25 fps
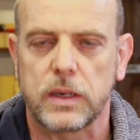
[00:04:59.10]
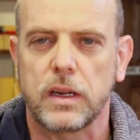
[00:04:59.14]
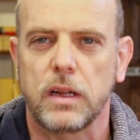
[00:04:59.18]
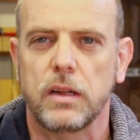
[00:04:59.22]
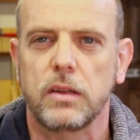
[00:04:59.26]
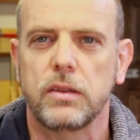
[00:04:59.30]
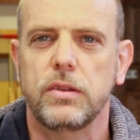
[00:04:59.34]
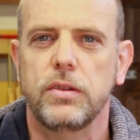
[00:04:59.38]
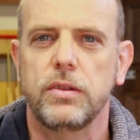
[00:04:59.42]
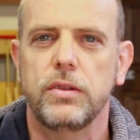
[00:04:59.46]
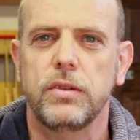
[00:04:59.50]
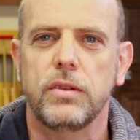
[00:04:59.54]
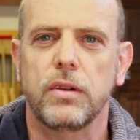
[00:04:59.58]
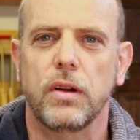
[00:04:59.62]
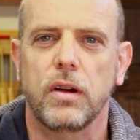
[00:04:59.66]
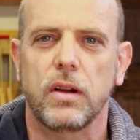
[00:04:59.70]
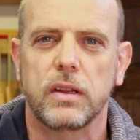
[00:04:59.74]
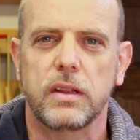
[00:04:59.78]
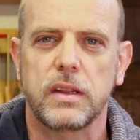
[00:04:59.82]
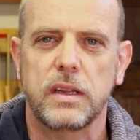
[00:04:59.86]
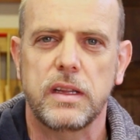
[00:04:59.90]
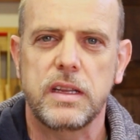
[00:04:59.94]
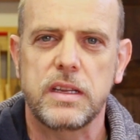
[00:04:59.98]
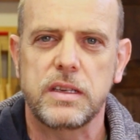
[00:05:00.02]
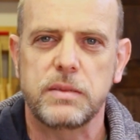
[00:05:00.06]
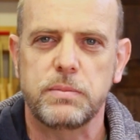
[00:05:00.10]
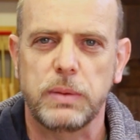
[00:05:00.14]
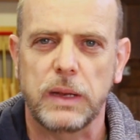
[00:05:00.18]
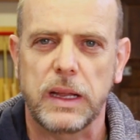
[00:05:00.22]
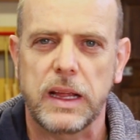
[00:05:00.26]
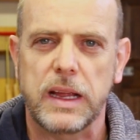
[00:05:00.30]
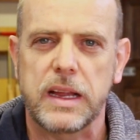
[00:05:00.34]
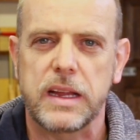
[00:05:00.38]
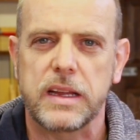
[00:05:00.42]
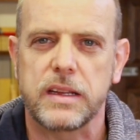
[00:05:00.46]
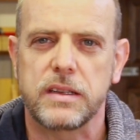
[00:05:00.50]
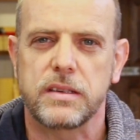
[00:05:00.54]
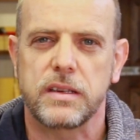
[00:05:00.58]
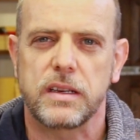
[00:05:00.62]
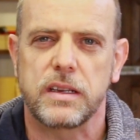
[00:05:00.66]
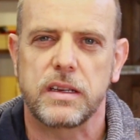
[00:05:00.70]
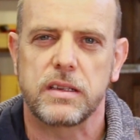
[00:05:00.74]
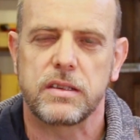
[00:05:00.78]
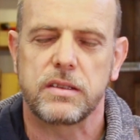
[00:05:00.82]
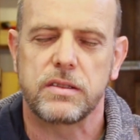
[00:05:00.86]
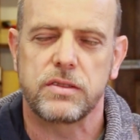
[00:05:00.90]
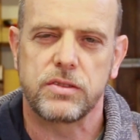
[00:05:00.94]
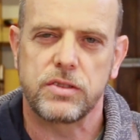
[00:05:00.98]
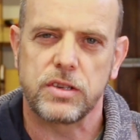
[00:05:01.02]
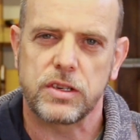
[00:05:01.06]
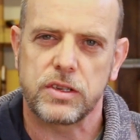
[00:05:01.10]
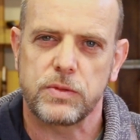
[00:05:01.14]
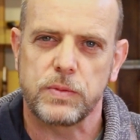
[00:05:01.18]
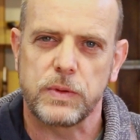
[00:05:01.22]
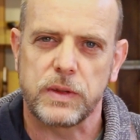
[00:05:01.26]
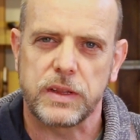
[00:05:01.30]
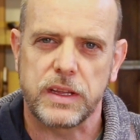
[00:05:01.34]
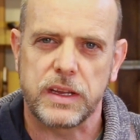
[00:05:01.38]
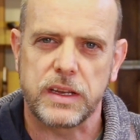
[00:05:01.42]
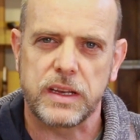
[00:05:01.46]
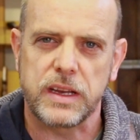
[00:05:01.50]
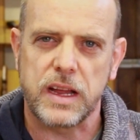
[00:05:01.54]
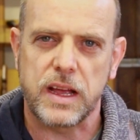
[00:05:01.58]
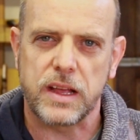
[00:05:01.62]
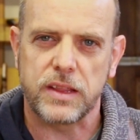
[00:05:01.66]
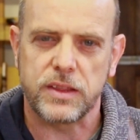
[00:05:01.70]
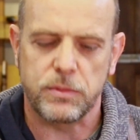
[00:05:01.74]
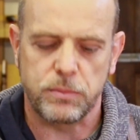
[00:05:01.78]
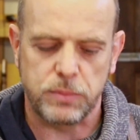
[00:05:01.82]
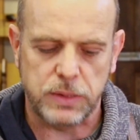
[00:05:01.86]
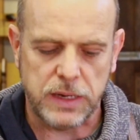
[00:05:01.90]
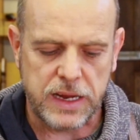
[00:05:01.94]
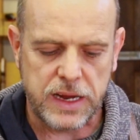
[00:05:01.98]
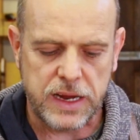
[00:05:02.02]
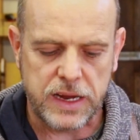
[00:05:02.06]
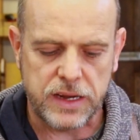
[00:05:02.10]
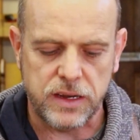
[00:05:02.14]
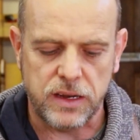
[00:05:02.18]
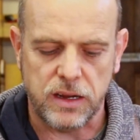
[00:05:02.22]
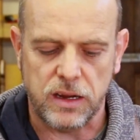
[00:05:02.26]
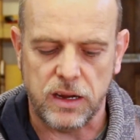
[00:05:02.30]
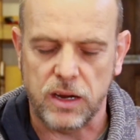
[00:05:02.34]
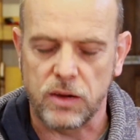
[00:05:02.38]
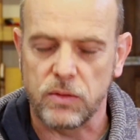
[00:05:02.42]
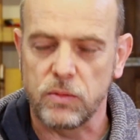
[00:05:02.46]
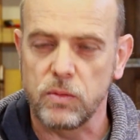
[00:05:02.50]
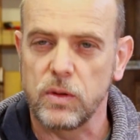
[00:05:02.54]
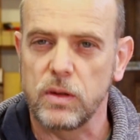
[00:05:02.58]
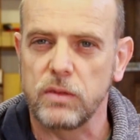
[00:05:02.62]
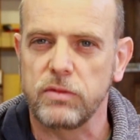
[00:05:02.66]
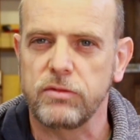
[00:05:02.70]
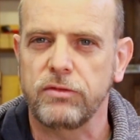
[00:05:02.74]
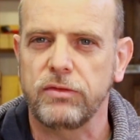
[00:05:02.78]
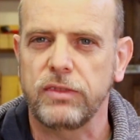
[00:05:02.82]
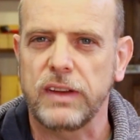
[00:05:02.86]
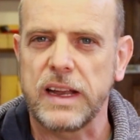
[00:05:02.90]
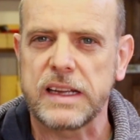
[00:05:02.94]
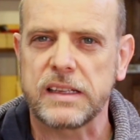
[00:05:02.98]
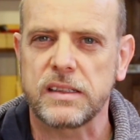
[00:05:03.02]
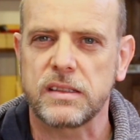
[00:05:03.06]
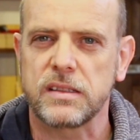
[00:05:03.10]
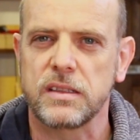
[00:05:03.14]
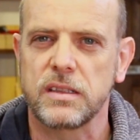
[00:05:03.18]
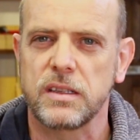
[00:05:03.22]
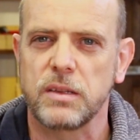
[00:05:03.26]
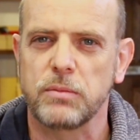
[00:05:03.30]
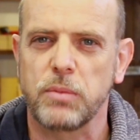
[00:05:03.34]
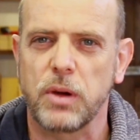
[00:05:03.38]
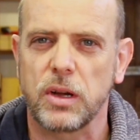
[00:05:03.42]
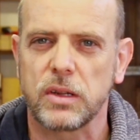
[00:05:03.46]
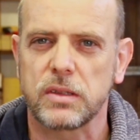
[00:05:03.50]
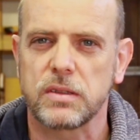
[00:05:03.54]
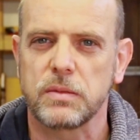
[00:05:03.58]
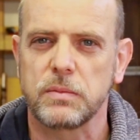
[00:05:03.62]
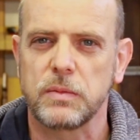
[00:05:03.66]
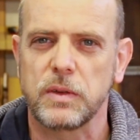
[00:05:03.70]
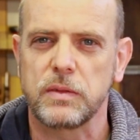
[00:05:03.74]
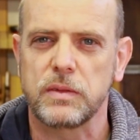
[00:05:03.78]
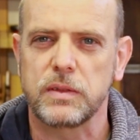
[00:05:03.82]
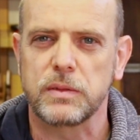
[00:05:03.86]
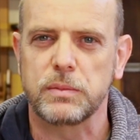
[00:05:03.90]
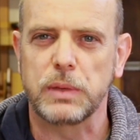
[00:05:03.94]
I'll do on these blades is, just with any other blade, I will flatten the bottom of the